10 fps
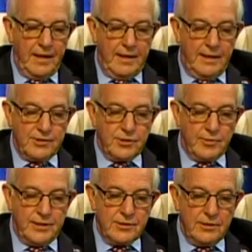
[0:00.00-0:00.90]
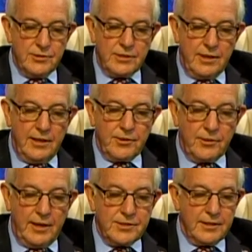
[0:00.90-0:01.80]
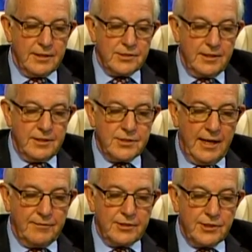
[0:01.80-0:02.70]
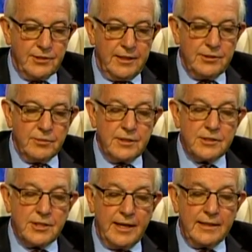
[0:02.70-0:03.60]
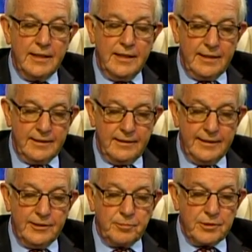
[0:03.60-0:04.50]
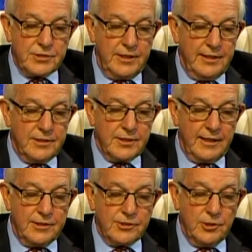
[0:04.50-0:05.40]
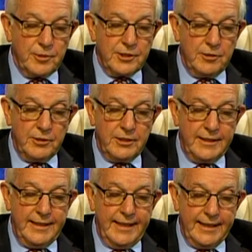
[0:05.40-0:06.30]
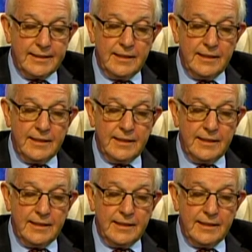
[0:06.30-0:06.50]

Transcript: It's a resolution authorizing the city staff attorney to initiate legal proceedings against Cooper Community, Inc.,